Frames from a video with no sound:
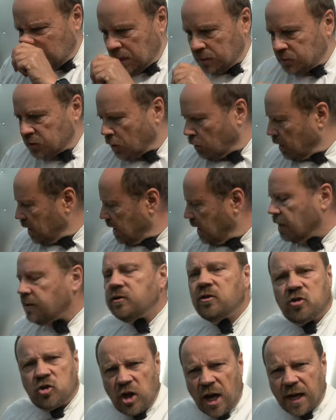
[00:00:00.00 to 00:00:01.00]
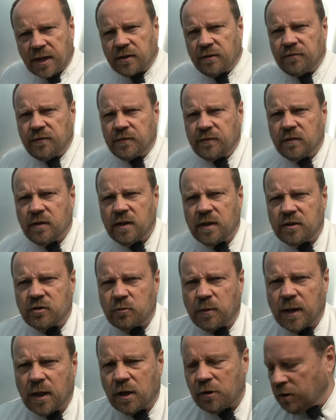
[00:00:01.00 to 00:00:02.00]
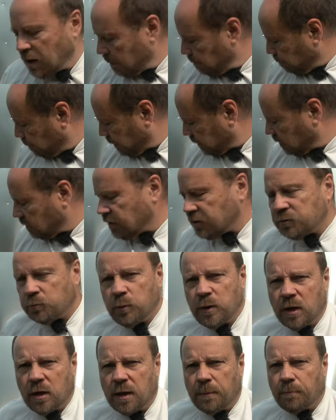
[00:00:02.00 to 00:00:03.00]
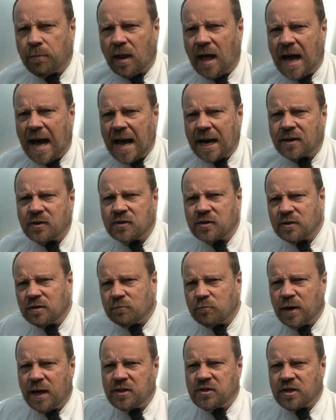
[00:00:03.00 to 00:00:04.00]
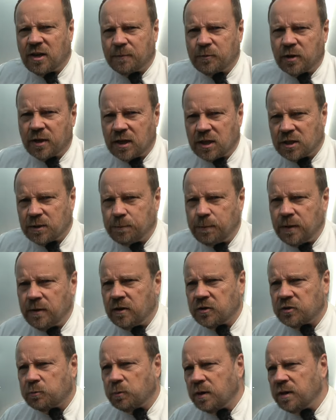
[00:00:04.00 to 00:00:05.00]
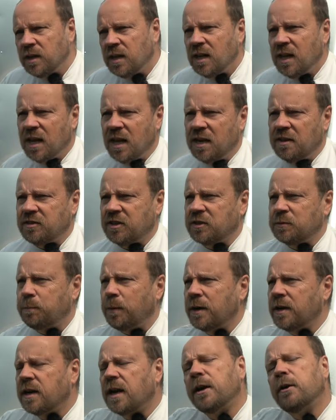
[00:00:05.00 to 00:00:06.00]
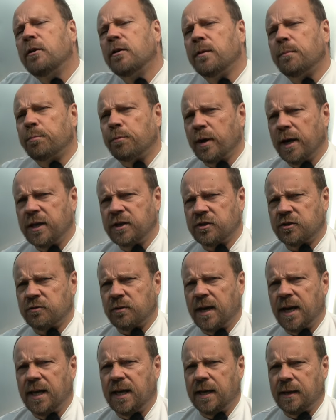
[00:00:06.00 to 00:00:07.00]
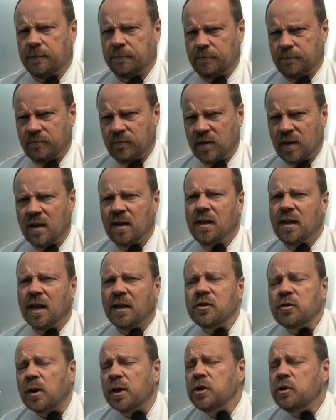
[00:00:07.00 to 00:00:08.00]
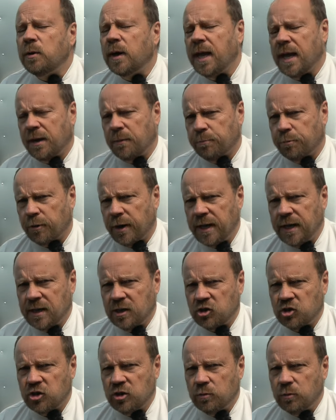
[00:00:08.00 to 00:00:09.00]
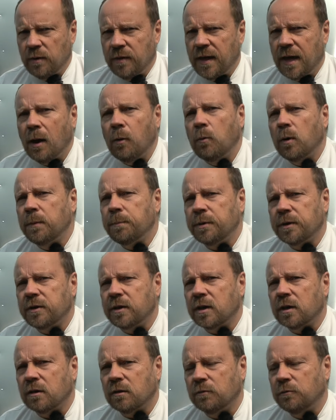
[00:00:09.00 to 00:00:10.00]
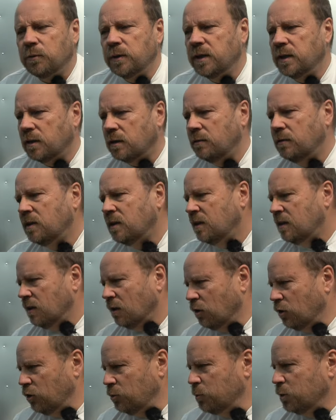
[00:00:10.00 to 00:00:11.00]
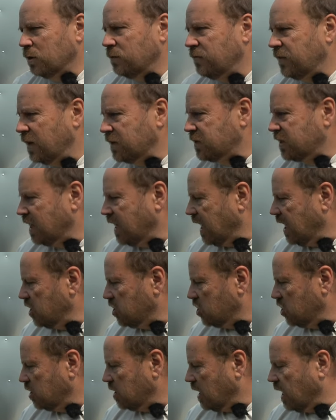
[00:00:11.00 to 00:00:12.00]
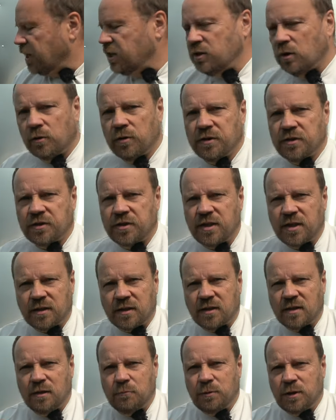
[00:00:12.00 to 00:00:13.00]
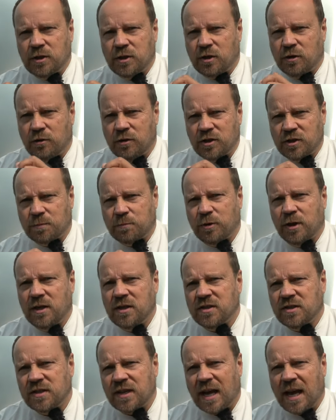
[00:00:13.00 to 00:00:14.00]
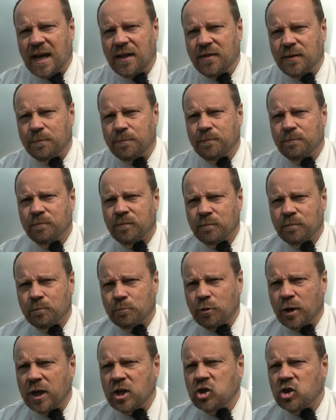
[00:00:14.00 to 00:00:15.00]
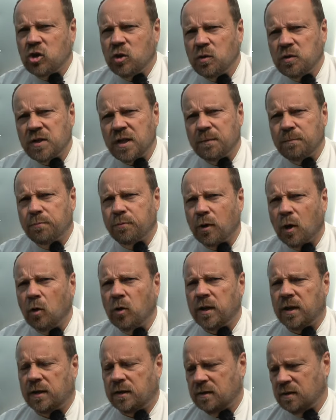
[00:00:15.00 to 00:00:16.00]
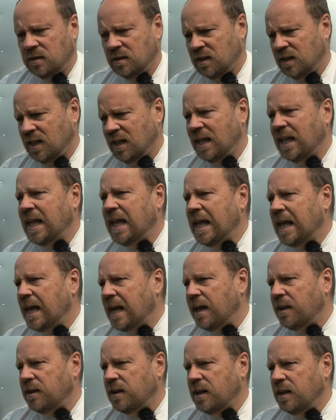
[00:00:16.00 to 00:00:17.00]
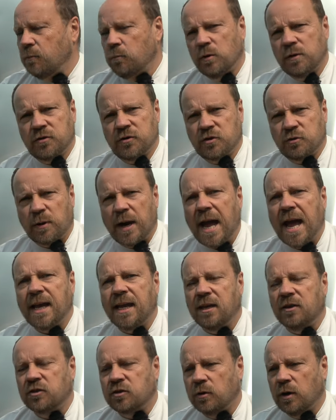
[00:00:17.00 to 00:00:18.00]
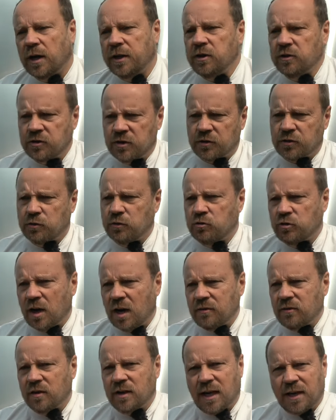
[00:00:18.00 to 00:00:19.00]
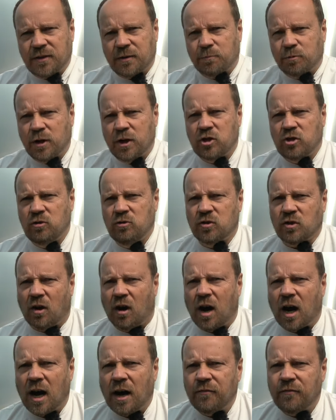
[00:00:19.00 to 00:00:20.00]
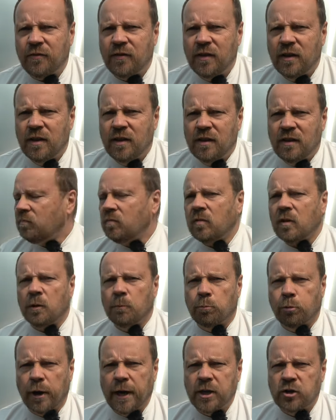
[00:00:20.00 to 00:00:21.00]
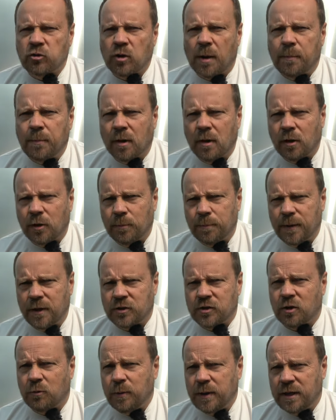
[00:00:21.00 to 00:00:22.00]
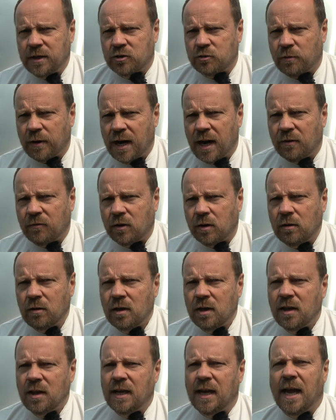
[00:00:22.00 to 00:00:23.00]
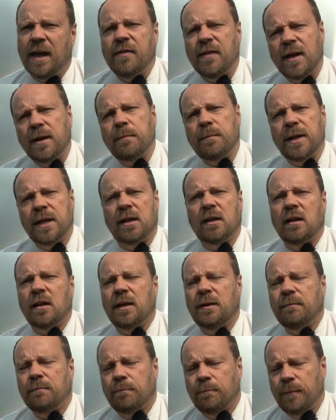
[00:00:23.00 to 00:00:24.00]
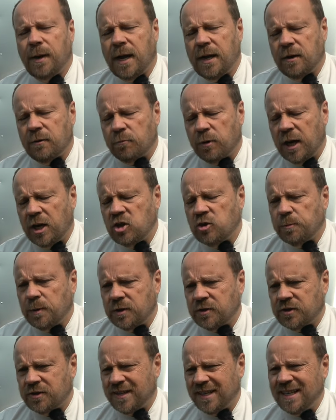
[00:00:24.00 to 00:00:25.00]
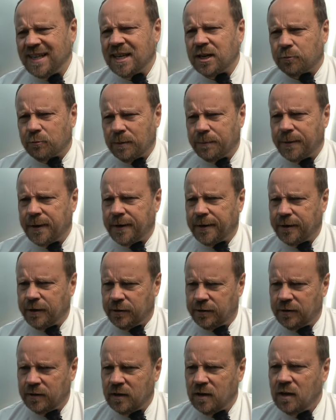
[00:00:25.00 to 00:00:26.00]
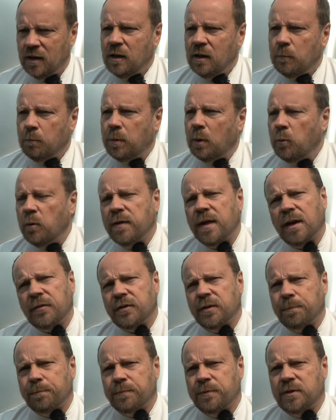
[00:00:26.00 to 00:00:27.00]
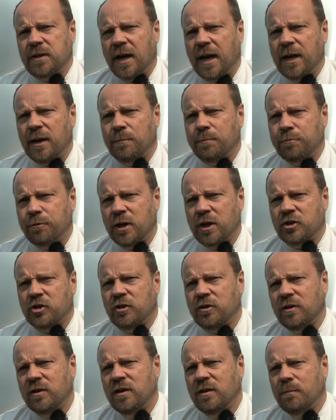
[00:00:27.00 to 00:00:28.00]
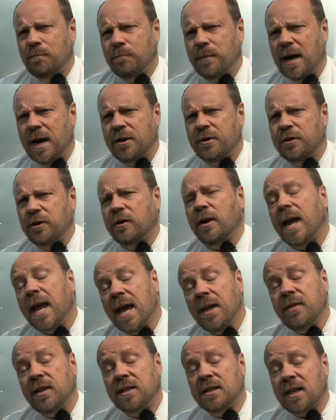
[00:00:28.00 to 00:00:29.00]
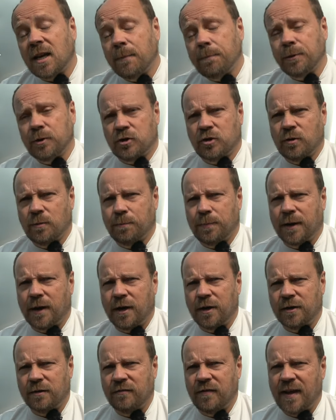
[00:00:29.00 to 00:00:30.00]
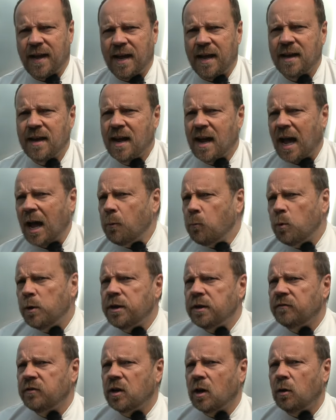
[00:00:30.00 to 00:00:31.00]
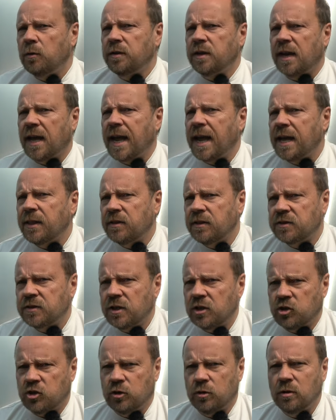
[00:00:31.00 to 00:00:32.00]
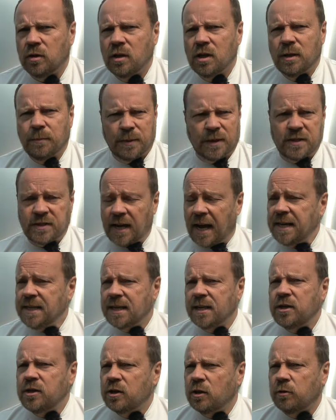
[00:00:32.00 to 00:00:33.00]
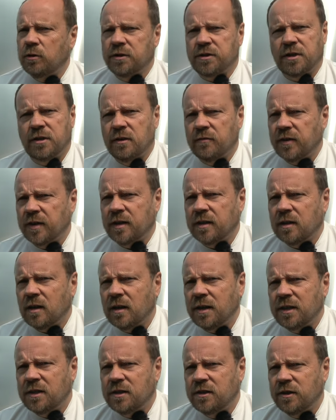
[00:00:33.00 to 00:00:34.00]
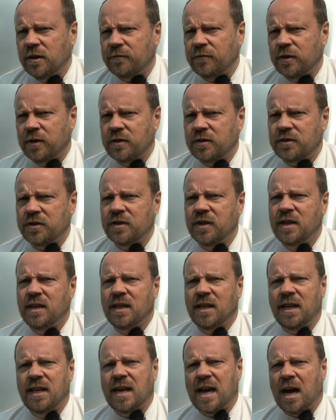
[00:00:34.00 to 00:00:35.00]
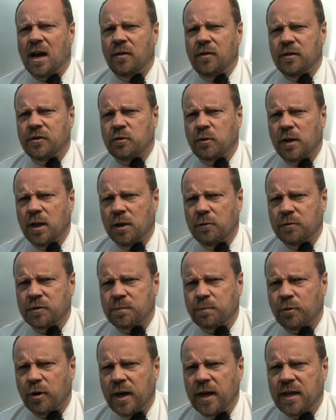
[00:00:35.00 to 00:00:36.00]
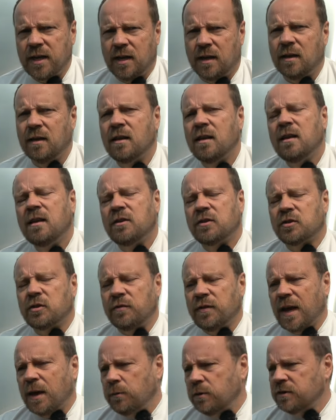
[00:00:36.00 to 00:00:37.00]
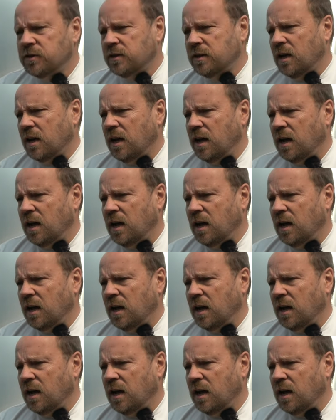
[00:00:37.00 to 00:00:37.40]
And so again, jacked the, the trailer up, put this wheel on blocks and raised it up so I could spin this one. And as I spun it, I heard the brakes dragging. And so I knew I had a brake issue with that one particular wheel. A little more investigation, I noticed that the return springs on the brake shoes had broken and it was dragging. So I used a screwdriver, got the brake shoes off, brake drum a little bit so we could travel, and then immediately made arrangements to get it repaired. But without the tire pressure monitor and the temperature part of that, I wouldn't have known that I had this issue because I didn't notice significantly difference in how the trailer was braking. So that was uh,